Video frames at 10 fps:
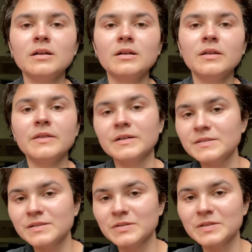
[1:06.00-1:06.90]
Thus,
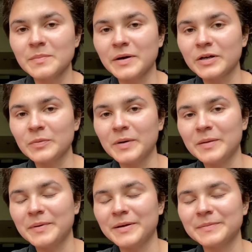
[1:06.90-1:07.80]
using a
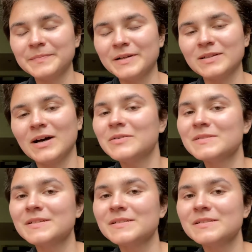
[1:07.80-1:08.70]
micropipette allows
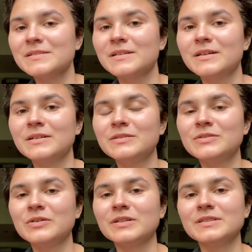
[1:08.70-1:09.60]
us
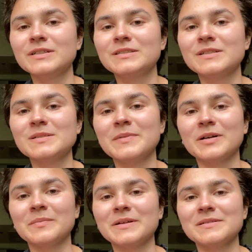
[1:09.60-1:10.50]
to conduct
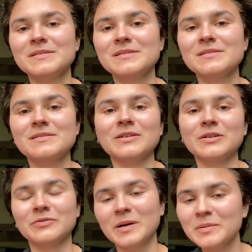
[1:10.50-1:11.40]
experiments that are
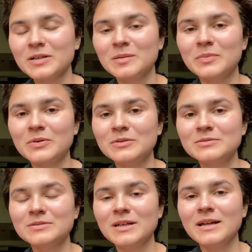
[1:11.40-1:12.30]
replicable
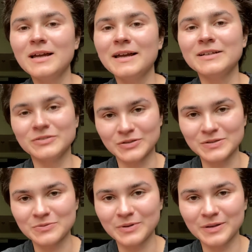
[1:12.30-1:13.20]
and
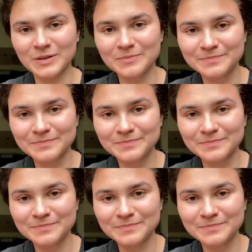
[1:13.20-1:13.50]
trustworthy.